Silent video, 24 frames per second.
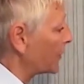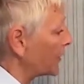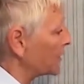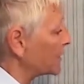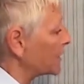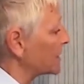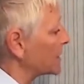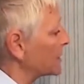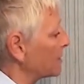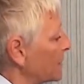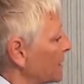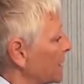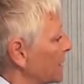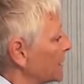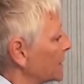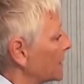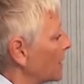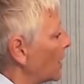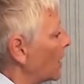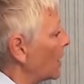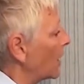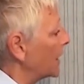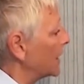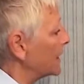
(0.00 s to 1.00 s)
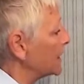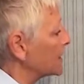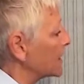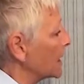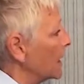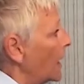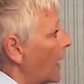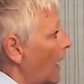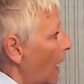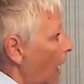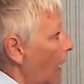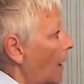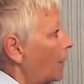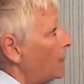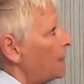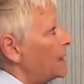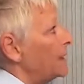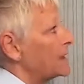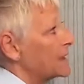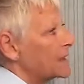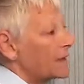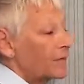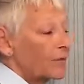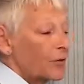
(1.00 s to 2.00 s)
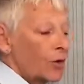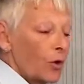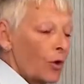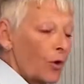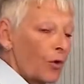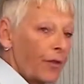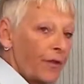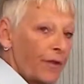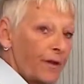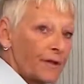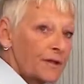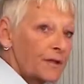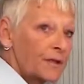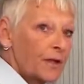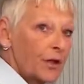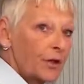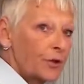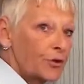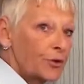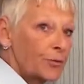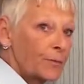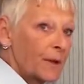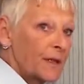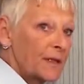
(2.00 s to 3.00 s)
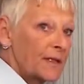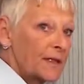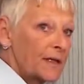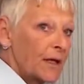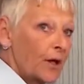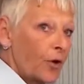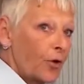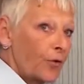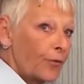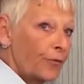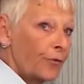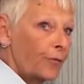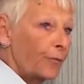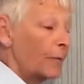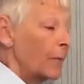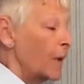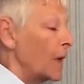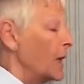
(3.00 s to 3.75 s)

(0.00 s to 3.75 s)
this has been dyed, a piece of cloth this large myself.